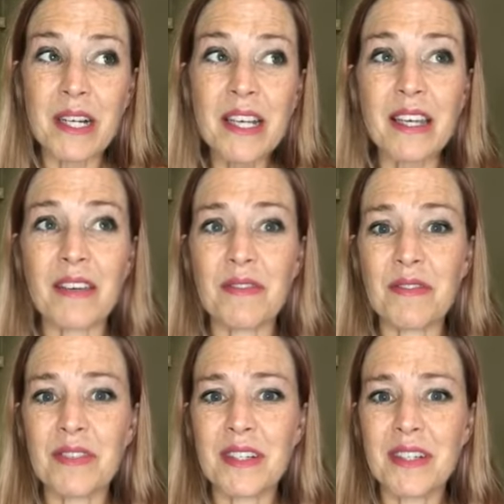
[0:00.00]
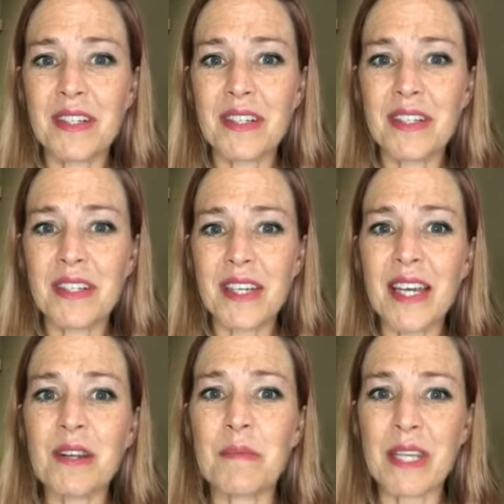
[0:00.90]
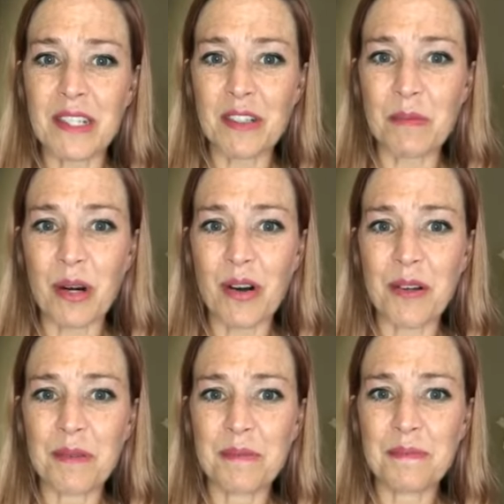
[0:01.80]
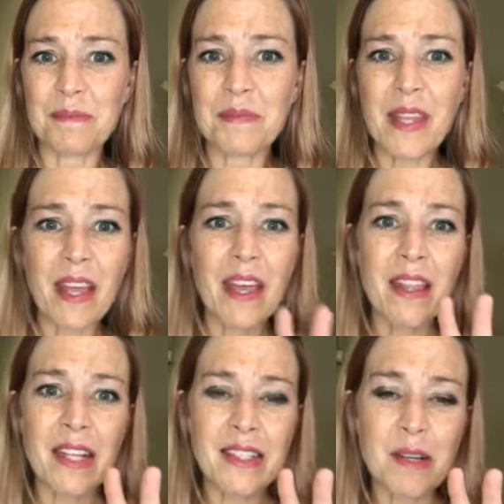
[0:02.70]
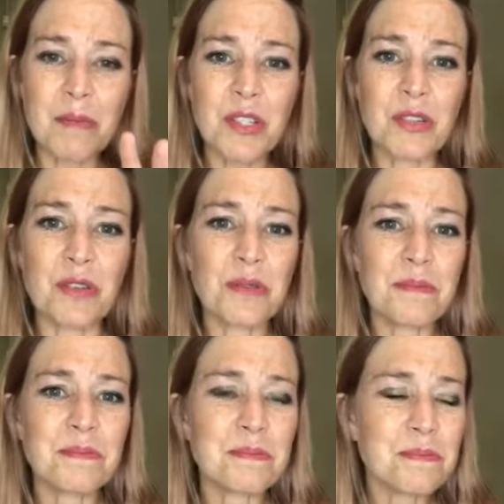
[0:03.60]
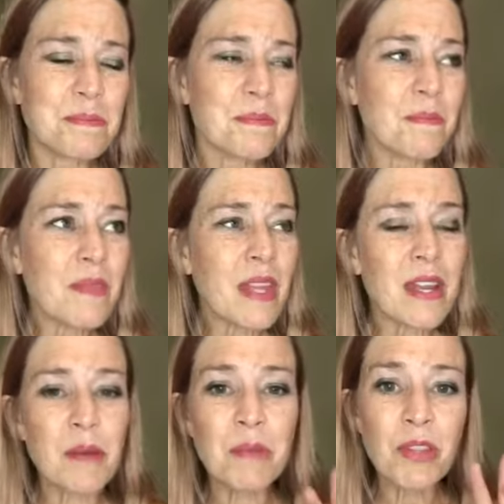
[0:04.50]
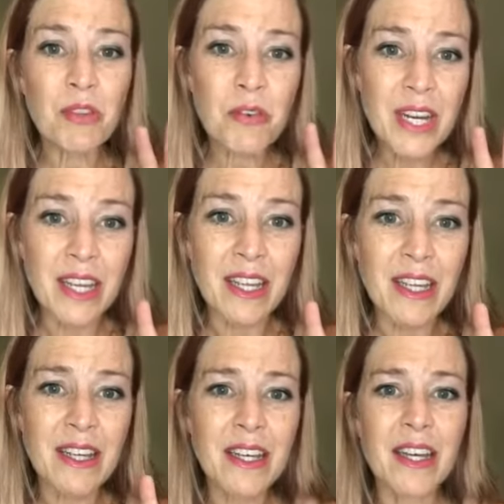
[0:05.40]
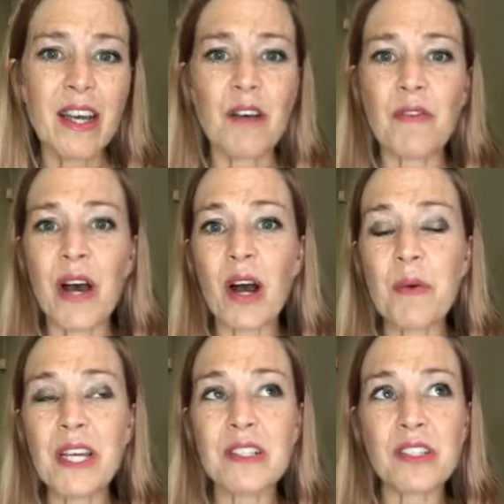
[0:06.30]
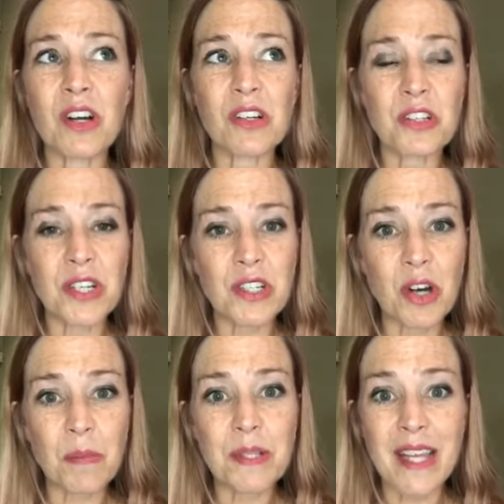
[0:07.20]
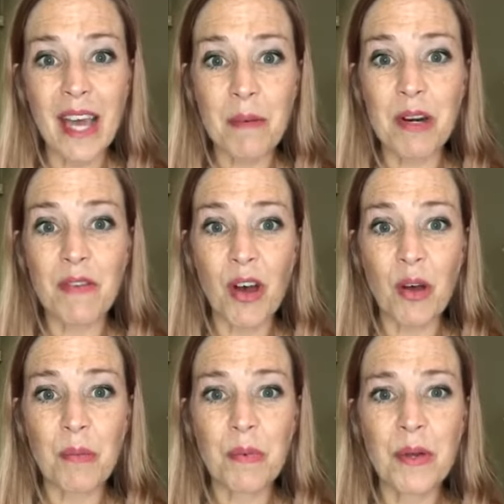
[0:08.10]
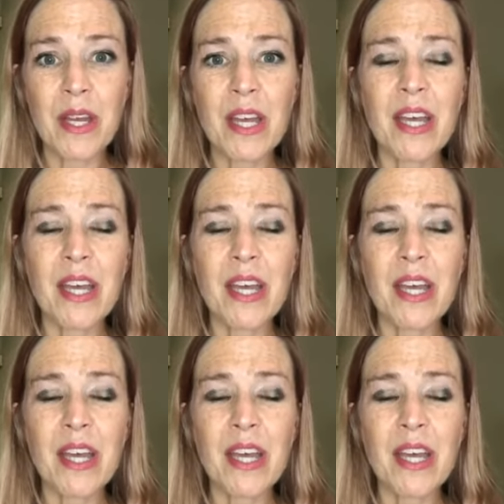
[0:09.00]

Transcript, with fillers: believe in a better tomorrow. That's number two. Number three, for how we can start to adopt the habit of hope